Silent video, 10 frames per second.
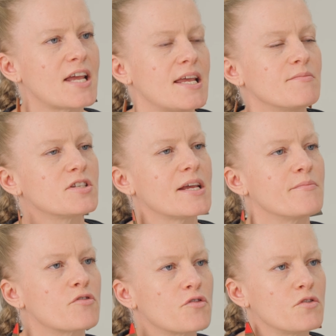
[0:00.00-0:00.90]
aims to
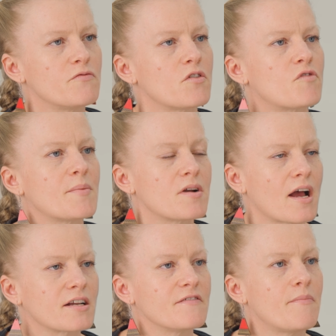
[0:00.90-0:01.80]
improve
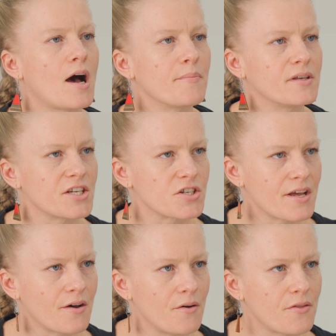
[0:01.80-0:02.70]
reproductive population
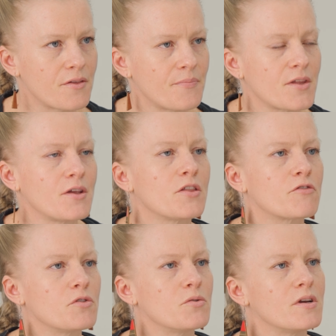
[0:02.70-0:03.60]
health
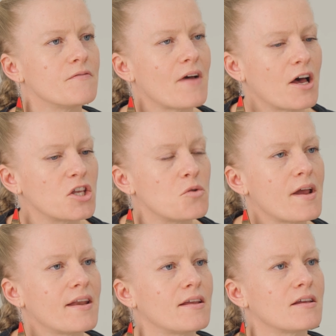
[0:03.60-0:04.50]
through
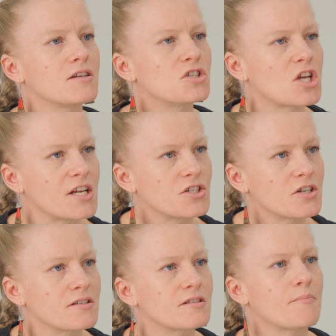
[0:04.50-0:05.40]
evaluating
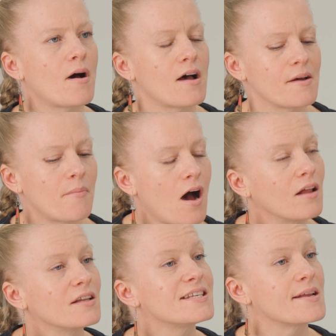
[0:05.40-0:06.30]
changes to
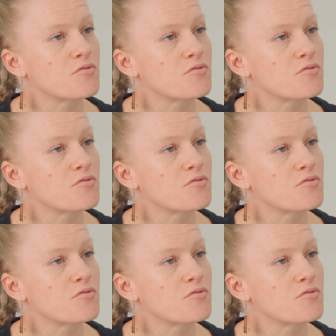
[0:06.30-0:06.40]
policy and